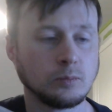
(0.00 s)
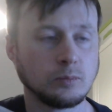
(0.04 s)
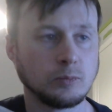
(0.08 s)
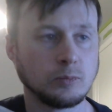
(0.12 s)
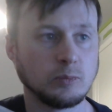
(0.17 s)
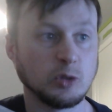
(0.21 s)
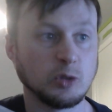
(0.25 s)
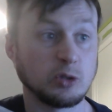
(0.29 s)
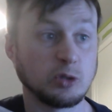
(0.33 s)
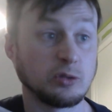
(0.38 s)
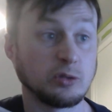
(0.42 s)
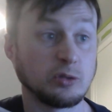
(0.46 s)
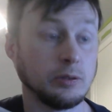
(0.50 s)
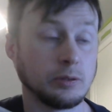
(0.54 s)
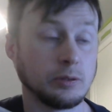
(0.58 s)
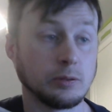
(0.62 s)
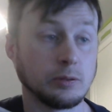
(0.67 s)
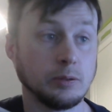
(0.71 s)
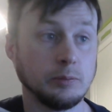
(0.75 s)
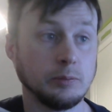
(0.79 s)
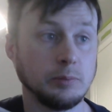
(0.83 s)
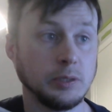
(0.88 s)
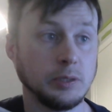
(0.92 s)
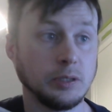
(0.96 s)
Australia's
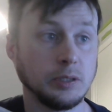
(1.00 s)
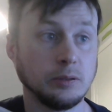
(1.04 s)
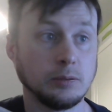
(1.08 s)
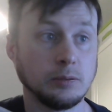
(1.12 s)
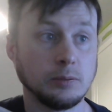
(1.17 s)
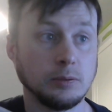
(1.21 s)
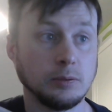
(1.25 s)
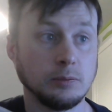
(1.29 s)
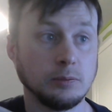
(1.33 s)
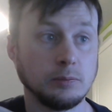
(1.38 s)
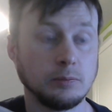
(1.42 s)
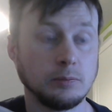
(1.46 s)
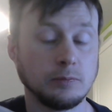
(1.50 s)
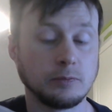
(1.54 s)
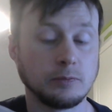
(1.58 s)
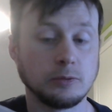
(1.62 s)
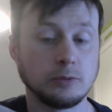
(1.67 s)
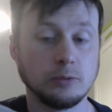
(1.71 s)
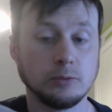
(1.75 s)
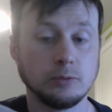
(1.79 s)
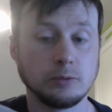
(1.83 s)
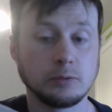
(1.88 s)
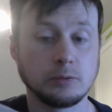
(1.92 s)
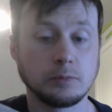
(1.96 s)
quite big as well, of
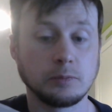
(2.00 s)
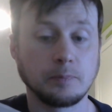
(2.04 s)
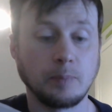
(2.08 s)
course.